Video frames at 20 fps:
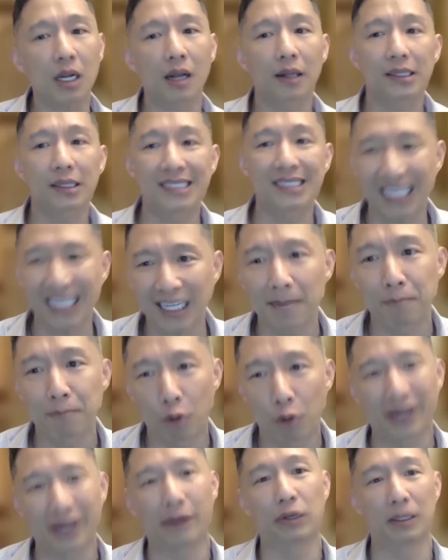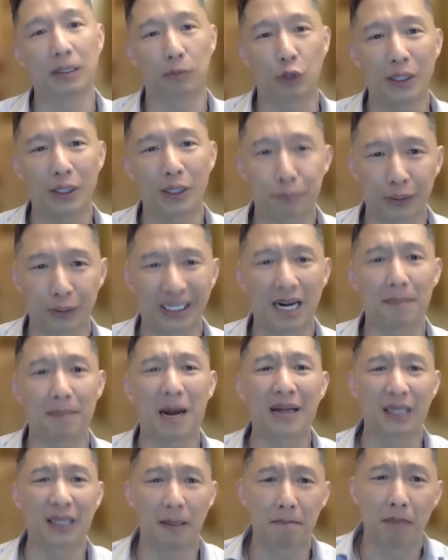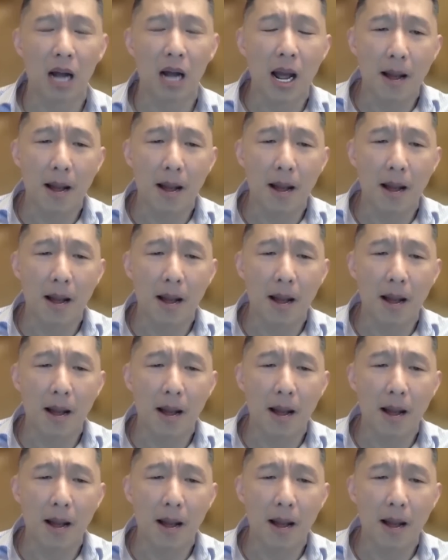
Second point I want to really bring up on a